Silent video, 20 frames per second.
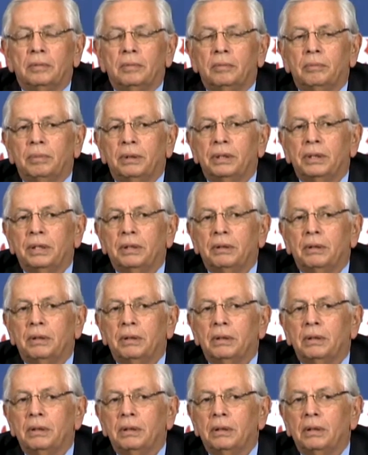But there
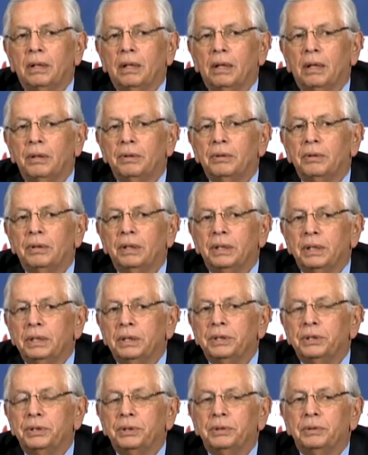are other
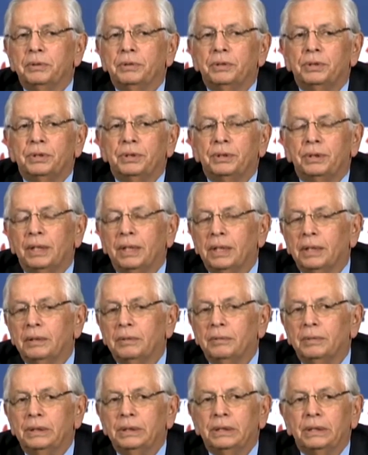issues that
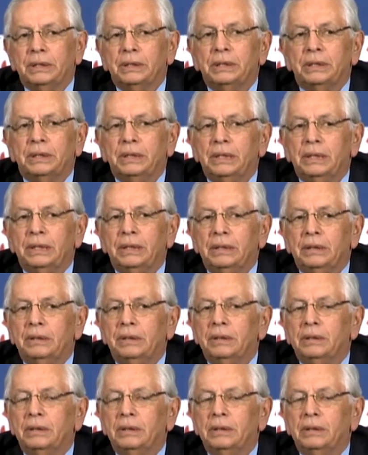we just need